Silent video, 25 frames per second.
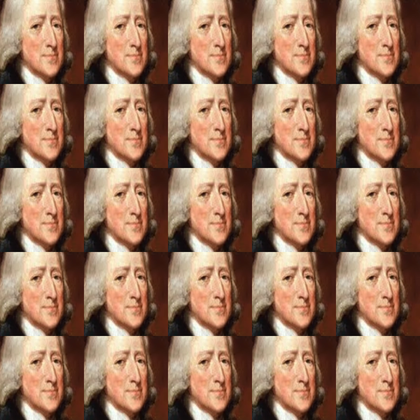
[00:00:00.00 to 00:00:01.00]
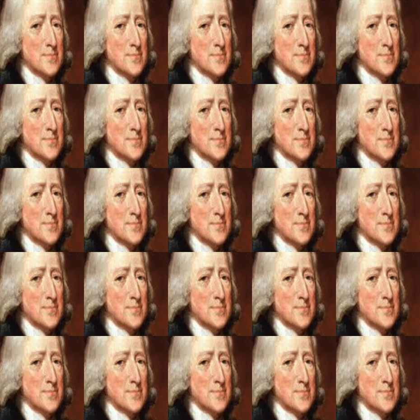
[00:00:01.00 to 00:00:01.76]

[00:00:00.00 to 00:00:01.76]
Nobody speaks.